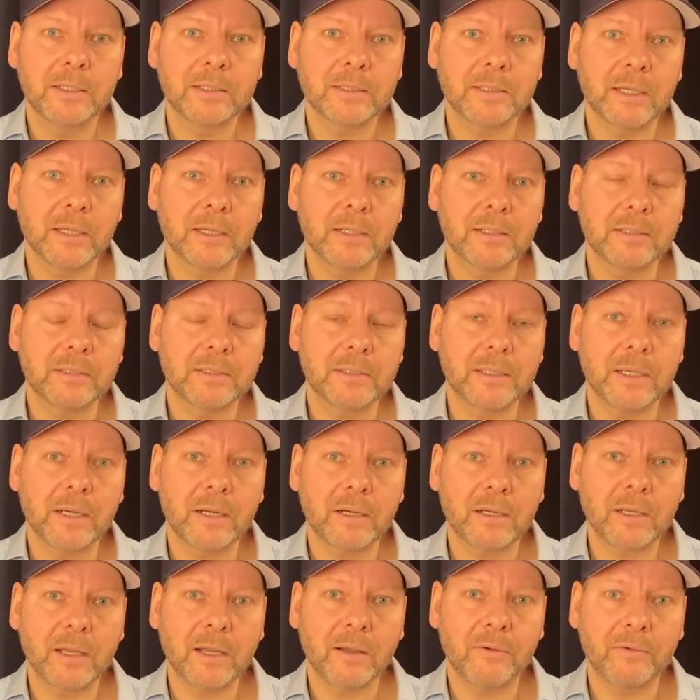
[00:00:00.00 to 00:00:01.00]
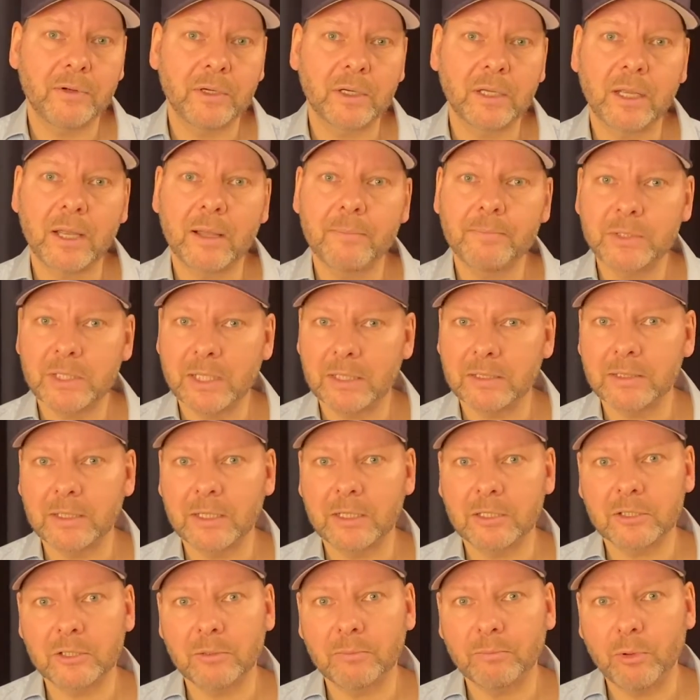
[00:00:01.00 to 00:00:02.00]
that they are covering up, that they
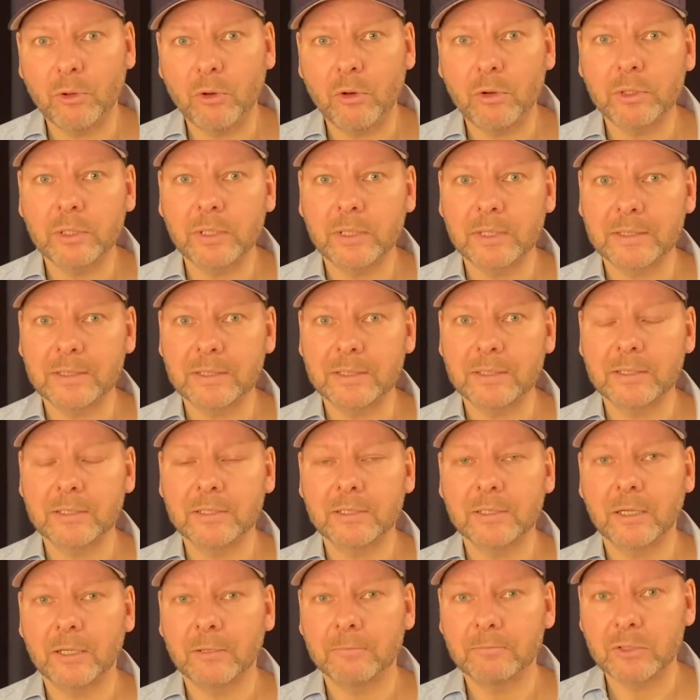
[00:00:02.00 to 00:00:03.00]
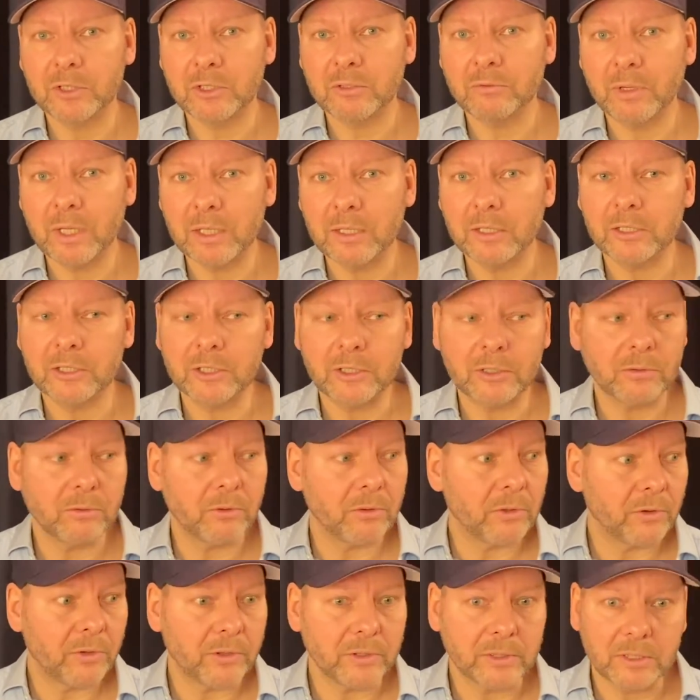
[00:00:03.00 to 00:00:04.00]
are supporting this strategy
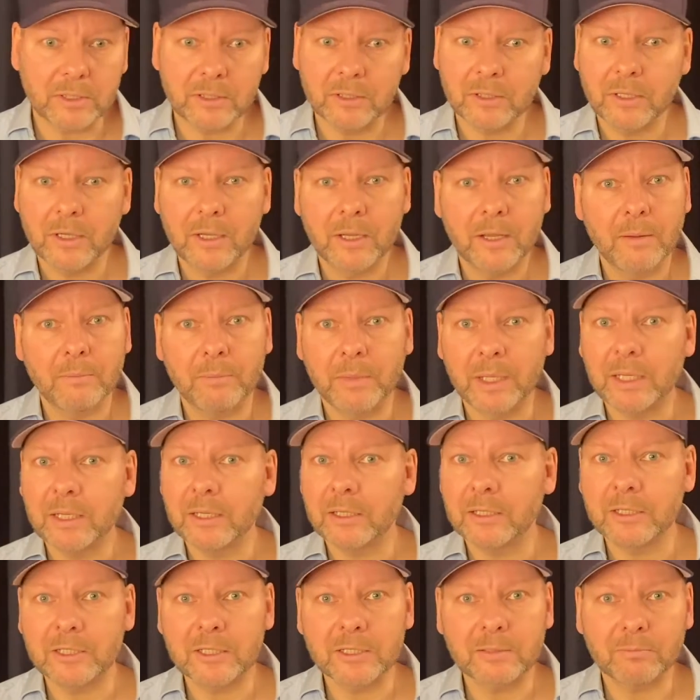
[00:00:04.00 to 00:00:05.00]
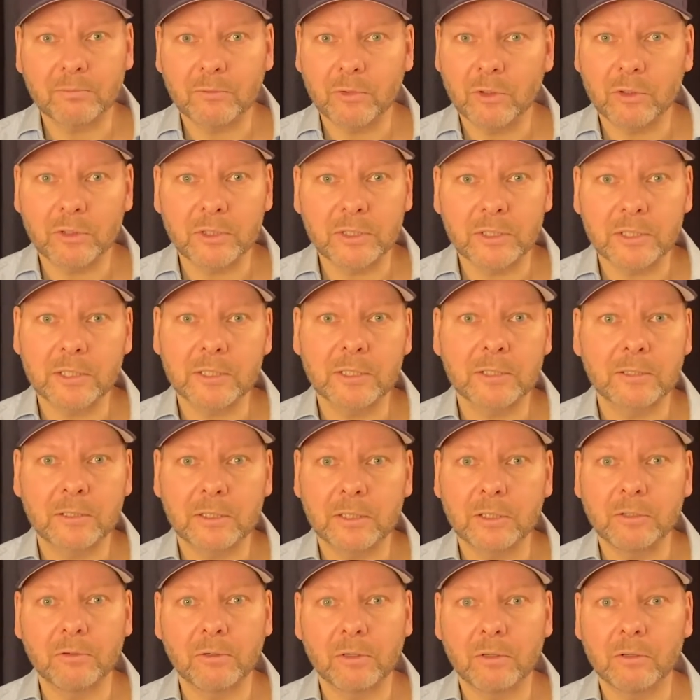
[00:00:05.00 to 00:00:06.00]
or this mechanism or
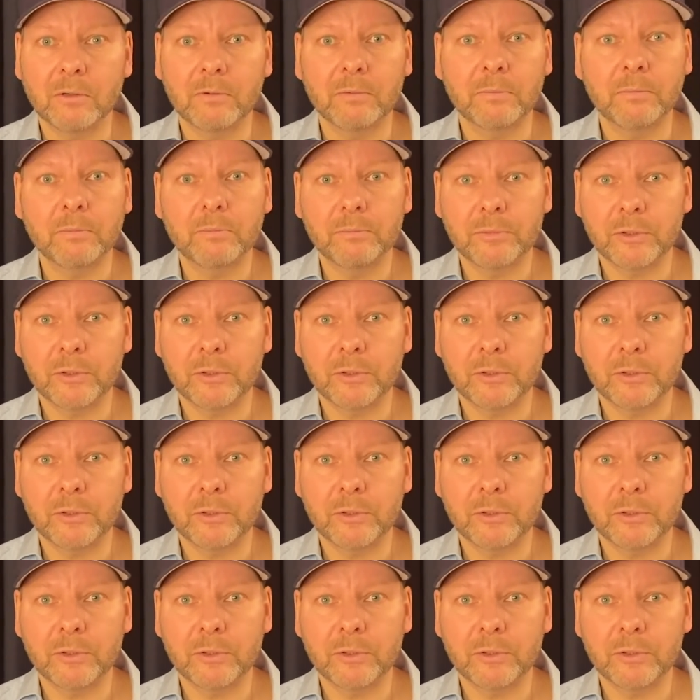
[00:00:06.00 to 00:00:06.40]
this, you know,